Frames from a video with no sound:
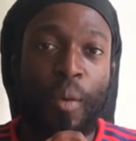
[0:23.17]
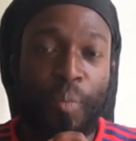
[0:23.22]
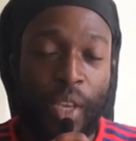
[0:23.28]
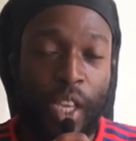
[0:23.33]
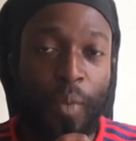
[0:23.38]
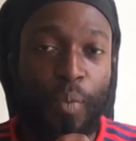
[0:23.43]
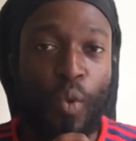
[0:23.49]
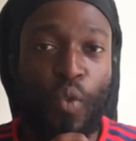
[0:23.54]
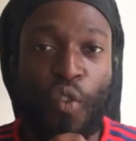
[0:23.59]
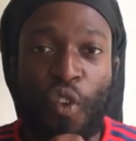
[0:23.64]

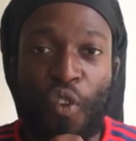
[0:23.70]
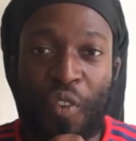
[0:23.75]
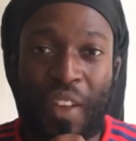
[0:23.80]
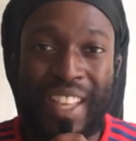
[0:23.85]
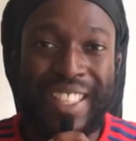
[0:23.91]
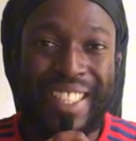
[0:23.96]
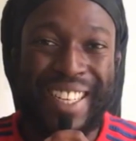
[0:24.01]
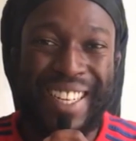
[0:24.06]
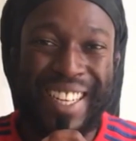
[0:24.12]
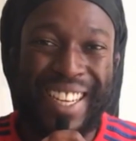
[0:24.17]
People, we
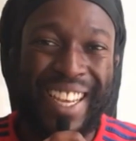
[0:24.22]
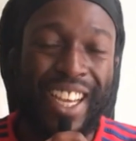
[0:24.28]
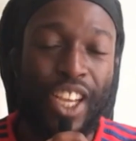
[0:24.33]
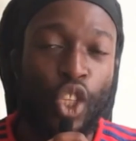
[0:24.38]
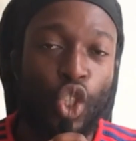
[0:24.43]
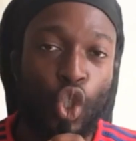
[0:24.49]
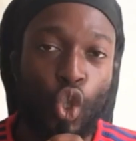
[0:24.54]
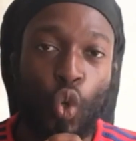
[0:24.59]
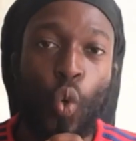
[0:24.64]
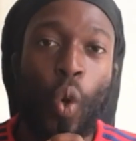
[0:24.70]
recently
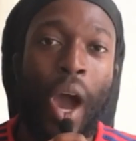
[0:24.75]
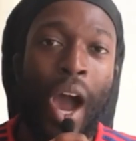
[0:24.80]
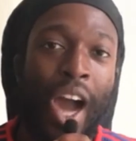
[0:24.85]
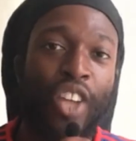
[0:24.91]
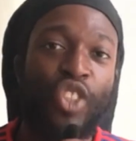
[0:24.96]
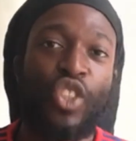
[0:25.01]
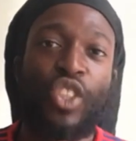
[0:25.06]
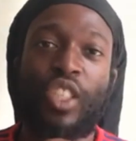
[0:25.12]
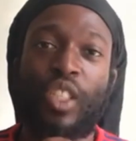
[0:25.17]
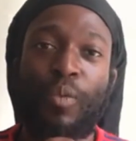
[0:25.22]
hit
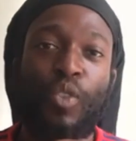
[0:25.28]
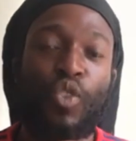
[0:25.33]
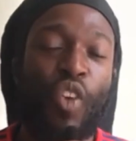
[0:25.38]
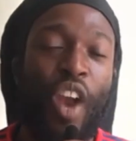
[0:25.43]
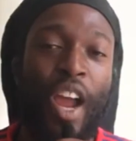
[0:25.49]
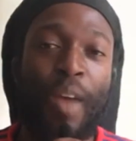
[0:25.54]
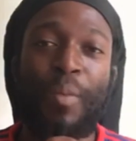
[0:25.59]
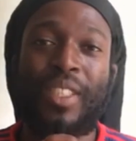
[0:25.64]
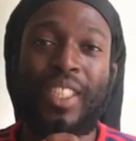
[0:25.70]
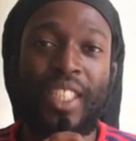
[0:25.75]
200
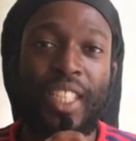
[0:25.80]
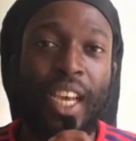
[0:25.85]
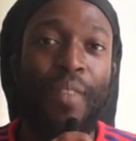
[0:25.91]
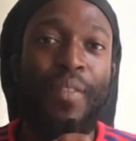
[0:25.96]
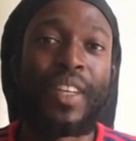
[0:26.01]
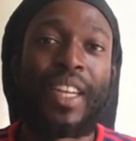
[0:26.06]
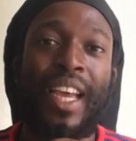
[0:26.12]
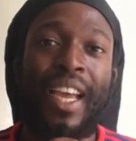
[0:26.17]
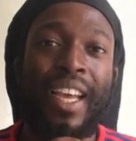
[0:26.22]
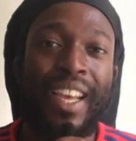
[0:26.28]
subscribers the
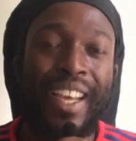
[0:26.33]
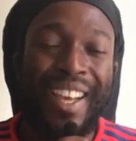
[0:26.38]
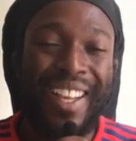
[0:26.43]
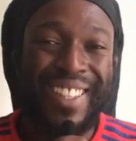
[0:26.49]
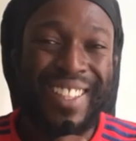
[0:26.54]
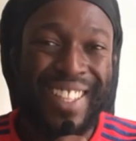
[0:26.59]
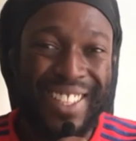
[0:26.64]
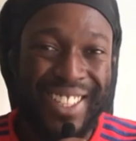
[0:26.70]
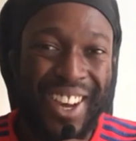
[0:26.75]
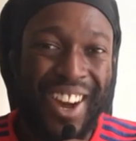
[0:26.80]
other day.
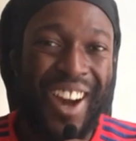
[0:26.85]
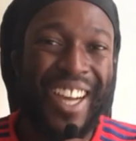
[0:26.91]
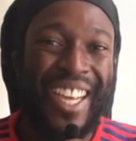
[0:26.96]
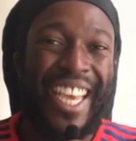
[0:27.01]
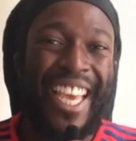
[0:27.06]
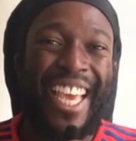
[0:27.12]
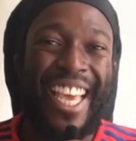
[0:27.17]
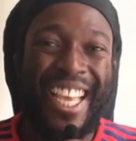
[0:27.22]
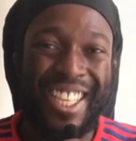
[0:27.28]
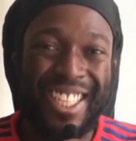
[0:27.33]
The
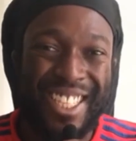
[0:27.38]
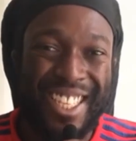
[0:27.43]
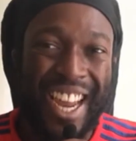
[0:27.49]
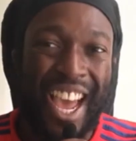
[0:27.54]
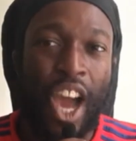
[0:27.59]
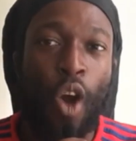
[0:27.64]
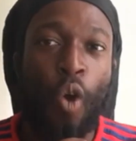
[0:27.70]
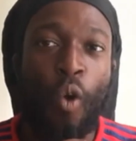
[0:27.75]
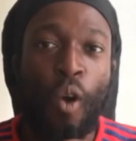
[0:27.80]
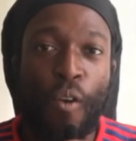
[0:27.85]
target is
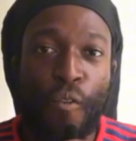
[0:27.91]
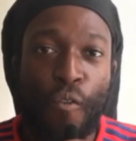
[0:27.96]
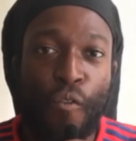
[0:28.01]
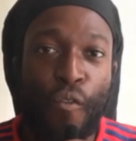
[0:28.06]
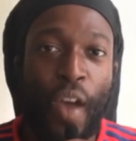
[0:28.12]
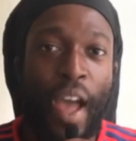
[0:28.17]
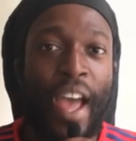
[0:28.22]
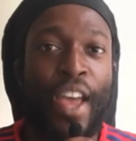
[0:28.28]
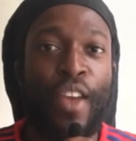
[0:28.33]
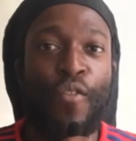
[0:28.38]
now
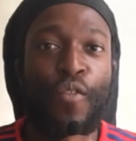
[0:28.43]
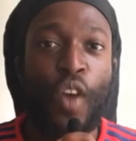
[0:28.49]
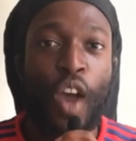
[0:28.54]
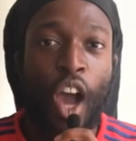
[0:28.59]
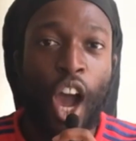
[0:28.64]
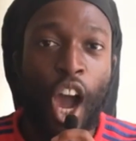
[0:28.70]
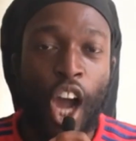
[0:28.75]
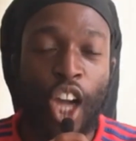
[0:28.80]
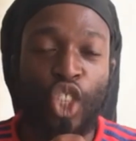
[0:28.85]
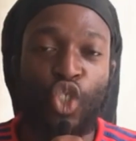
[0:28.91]

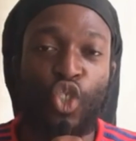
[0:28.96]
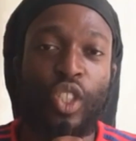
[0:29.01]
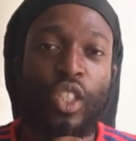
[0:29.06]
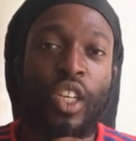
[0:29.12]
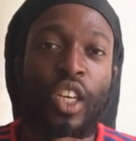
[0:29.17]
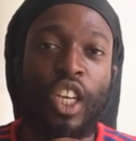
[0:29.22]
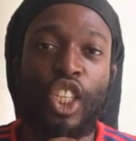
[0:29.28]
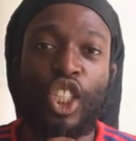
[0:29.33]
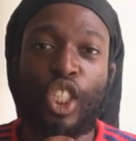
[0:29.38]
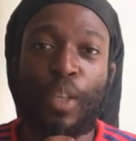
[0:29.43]

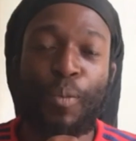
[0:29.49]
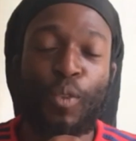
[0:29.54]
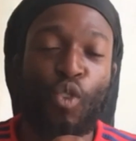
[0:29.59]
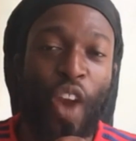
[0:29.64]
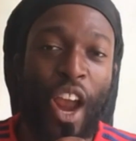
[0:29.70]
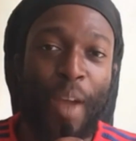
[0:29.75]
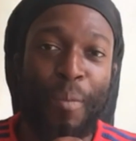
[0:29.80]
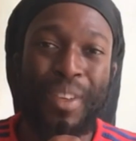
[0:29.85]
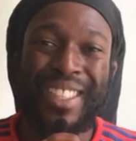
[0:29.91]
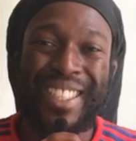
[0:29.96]
500
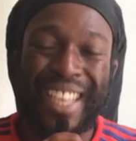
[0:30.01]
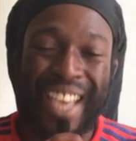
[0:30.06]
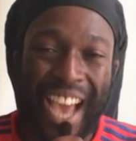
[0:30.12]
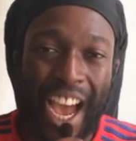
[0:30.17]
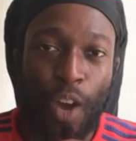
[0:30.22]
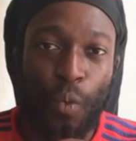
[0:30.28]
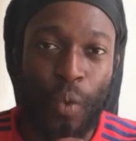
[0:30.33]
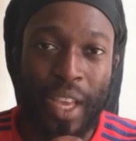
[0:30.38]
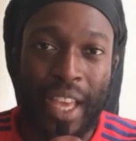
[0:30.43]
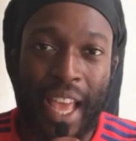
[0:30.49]
subscribers.
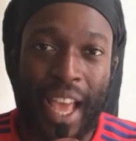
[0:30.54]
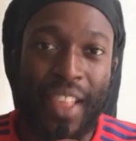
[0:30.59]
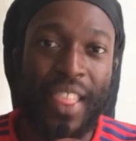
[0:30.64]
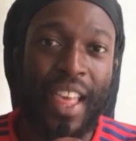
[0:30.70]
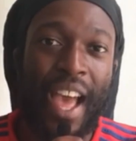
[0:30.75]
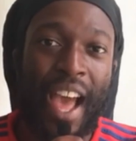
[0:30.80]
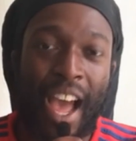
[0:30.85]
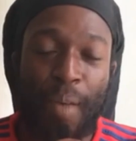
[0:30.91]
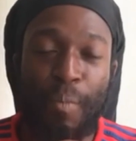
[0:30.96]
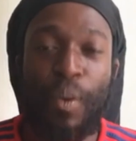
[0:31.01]
Can we get
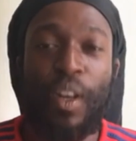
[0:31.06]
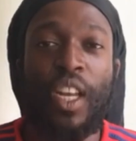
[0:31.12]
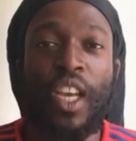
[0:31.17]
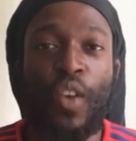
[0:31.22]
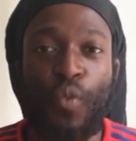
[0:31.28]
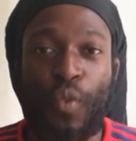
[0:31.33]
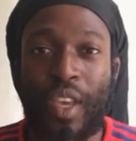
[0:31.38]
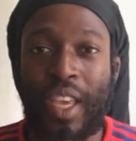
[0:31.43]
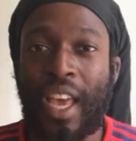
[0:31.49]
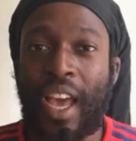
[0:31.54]
there? I
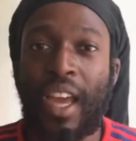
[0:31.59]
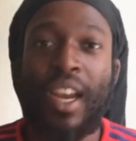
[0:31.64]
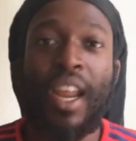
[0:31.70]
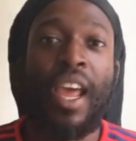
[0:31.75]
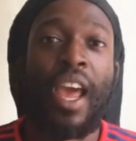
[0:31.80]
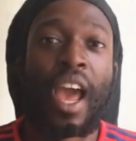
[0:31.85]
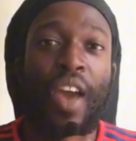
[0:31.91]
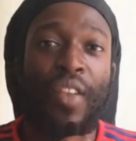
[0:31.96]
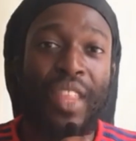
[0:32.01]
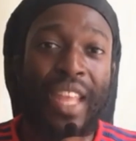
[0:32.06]
believe we can.
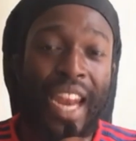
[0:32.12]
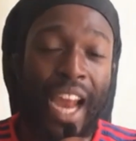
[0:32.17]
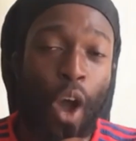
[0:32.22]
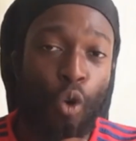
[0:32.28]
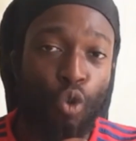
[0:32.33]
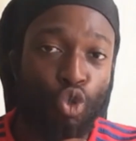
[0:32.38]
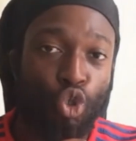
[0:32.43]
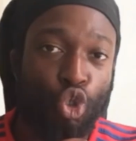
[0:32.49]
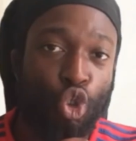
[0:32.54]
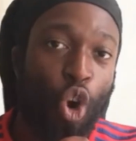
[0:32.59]
And then
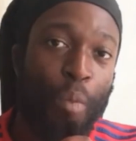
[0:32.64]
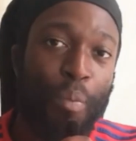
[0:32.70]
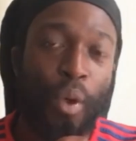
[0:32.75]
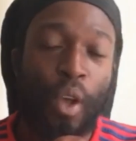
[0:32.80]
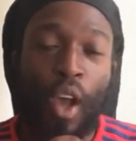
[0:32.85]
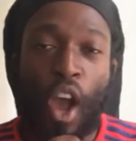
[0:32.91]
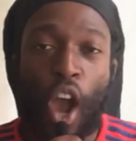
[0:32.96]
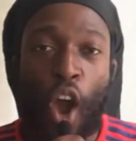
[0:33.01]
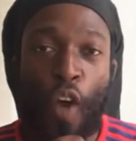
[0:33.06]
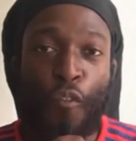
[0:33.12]
I'll drop
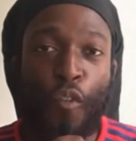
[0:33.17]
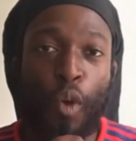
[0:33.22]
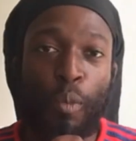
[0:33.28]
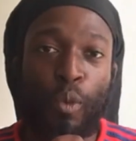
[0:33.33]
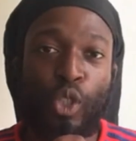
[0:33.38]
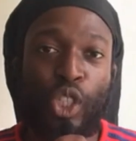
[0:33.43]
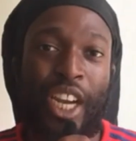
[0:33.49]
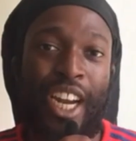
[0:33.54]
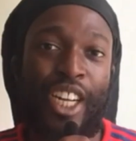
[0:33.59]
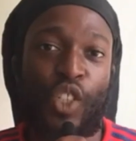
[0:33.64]
a
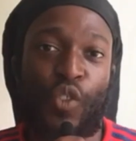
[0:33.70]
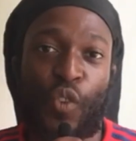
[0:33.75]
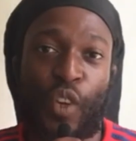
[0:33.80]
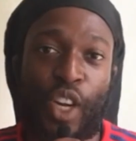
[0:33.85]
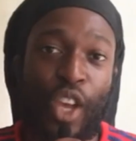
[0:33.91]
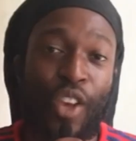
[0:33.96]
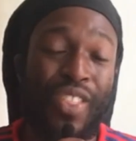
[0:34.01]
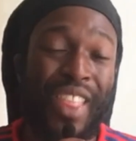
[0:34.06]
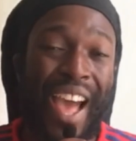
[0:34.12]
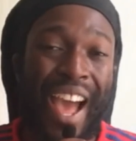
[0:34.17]
football challenge
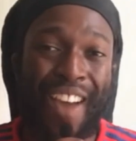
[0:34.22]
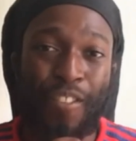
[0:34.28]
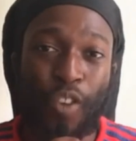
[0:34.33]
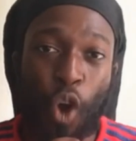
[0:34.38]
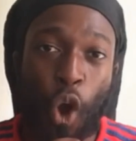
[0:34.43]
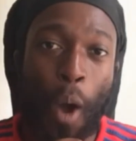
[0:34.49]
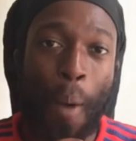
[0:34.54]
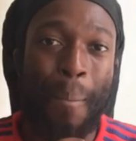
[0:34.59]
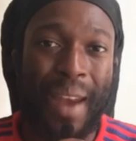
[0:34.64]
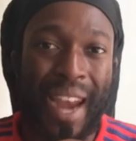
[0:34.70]
video that I've
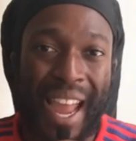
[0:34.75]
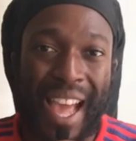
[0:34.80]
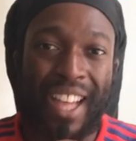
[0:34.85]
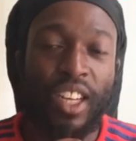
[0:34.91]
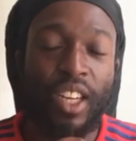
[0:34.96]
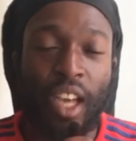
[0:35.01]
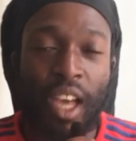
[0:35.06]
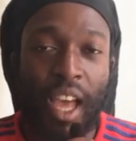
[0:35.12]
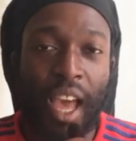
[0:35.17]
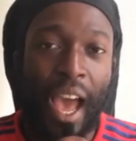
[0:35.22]
got
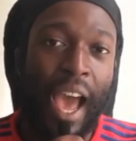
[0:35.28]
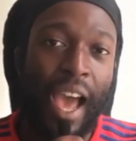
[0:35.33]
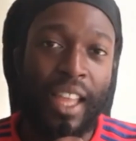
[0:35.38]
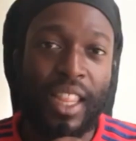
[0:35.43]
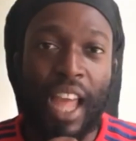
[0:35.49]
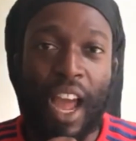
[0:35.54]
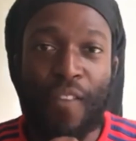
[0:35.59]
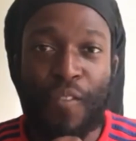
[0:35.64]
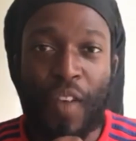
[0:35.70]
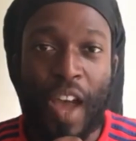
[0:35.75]
planned at
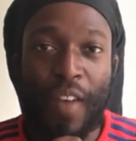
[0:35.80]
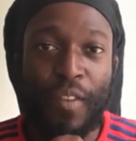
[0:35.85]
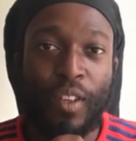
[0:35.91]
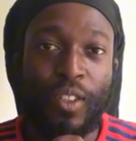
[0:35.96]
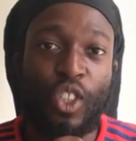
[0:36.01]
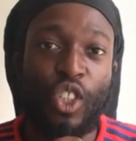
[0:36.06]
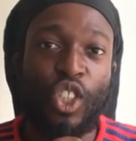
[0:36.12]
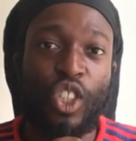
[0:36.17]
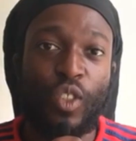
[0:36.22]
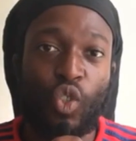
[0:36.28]
that
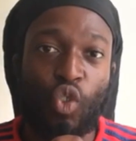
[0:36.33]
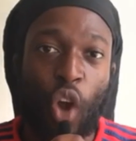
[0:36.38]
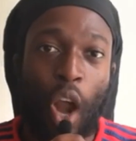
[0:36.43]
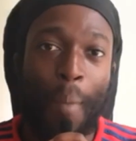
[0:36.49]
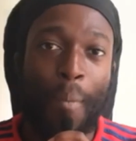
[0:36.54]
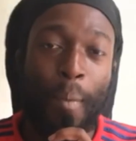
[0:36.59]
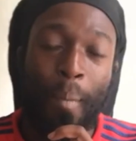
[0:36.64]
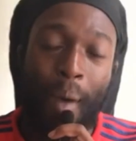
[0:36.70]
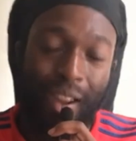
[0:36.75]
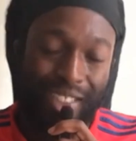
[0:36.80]
500
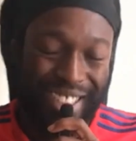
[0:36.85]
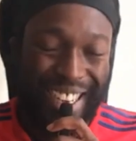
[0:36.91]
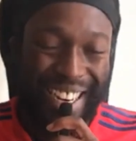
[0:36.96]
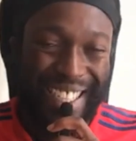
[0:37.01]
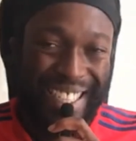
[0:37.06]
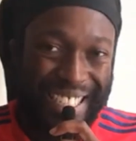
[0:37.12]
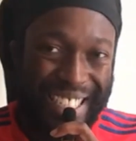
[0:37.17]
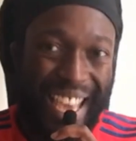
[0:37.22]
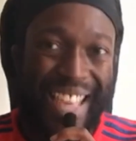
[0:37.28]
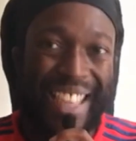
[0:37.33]
subscriber mark. So
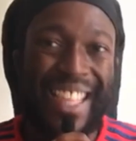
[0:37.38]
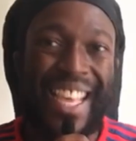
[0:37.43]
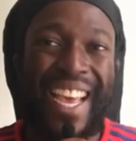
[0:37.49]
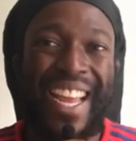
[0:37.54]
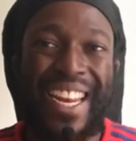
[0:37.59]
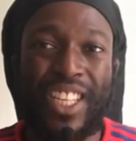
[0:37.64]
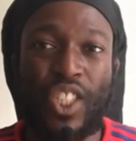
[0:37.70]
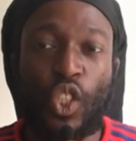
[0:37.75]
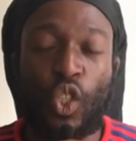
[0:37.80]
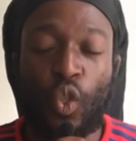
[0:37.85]
let's get there
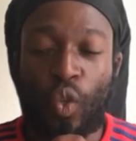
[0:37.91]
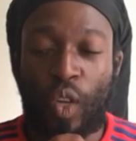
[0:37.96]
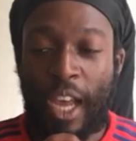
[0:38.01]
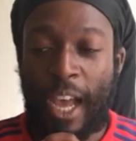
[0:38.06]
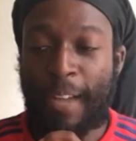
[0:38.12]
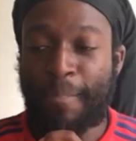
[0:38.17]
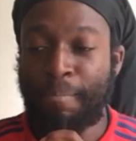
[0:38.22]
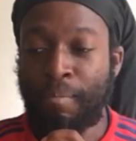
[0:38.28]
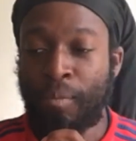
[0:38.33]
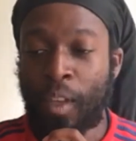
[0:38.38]
and let's do that.